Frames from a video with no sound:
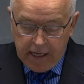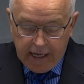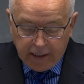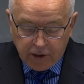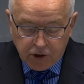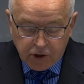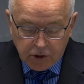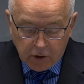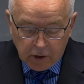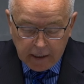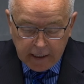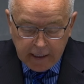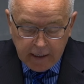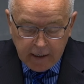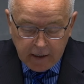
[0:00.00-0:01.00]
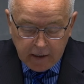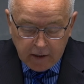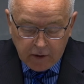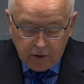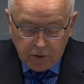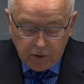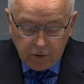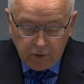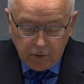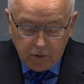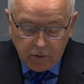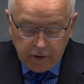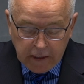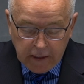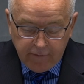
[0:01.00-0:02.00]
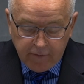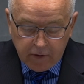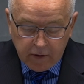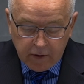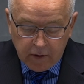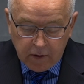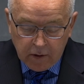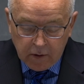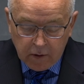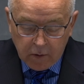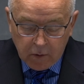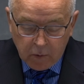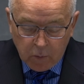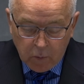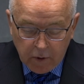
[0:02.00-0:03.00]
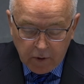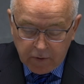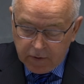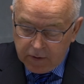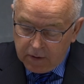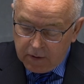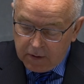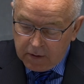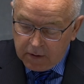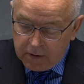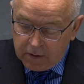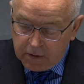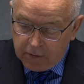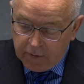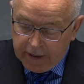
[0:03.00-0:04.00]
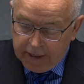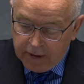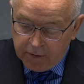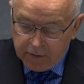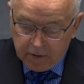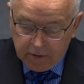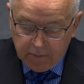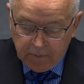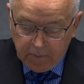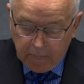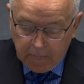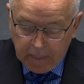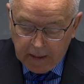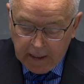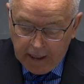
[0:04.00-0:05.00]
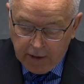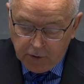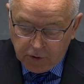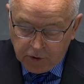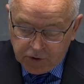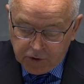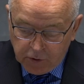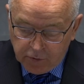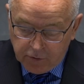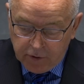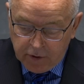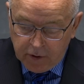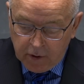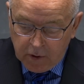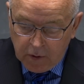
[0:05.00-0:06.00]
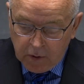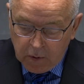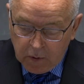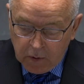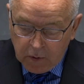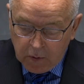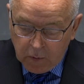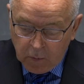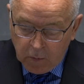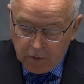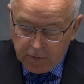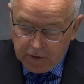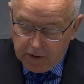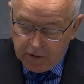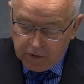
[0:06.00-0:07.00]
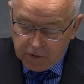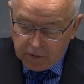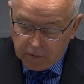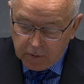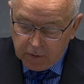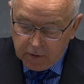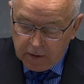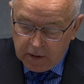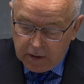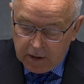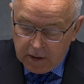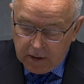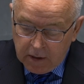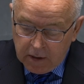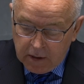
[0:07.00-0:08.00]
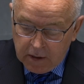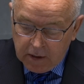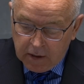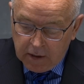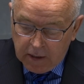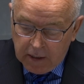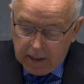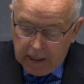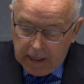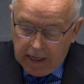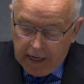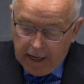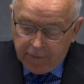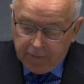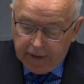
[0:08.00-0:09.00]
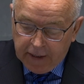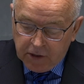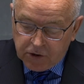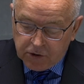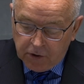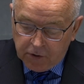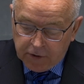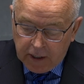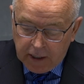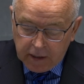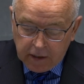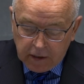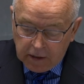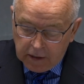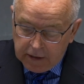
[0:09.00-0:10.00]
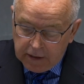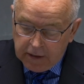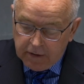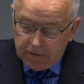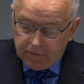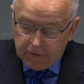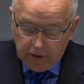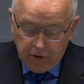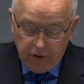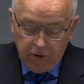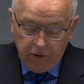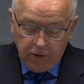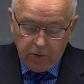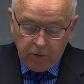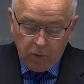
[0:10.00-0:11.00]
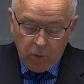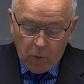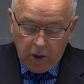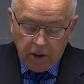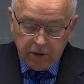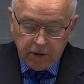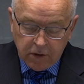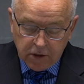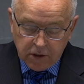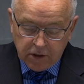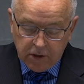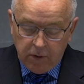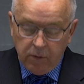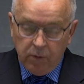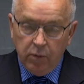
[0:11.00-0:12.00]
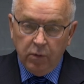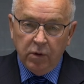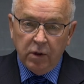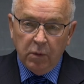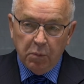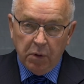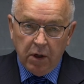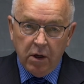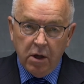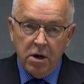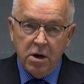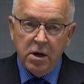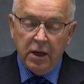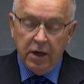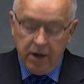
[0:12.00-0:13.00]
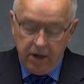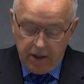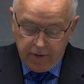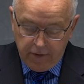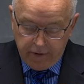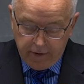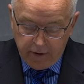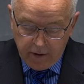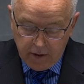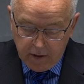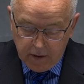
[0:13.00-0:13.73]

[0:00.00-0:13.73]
and shall lay you even with the ground, and your children within you, and they shall not leave in you one stone upon another,